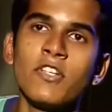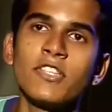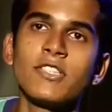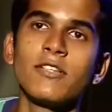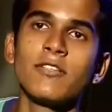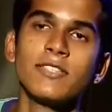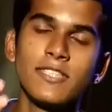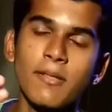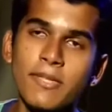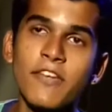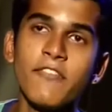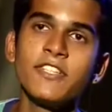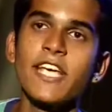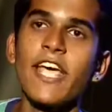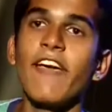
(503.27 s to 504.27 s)
is uh,
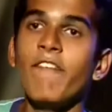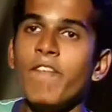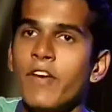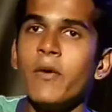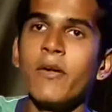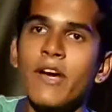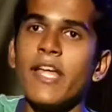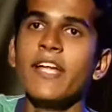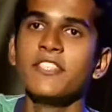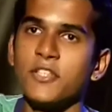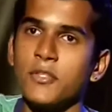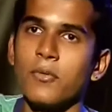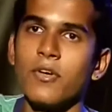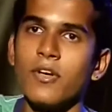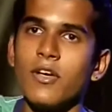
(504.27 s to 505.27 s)
something which everyone relates
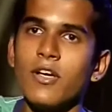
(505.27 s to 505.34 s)
to.